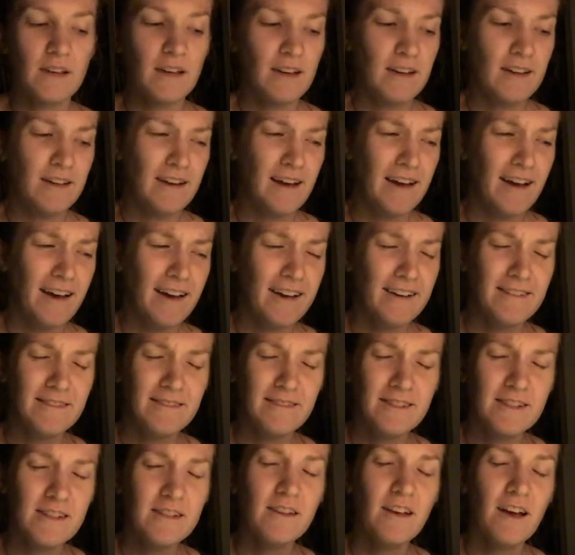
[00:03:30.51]
and I
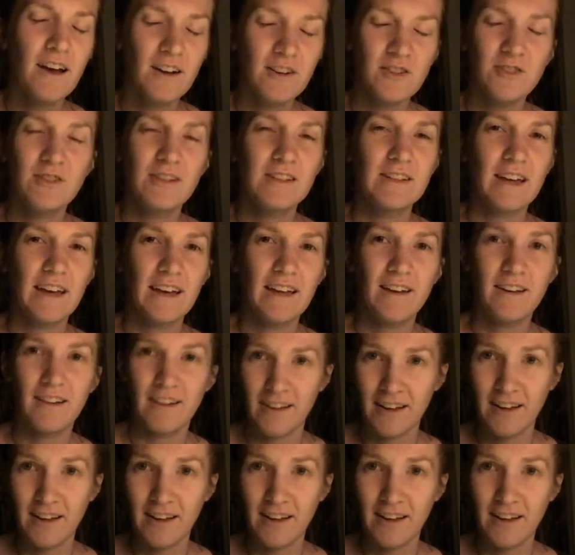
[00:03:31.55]
didn't actually get,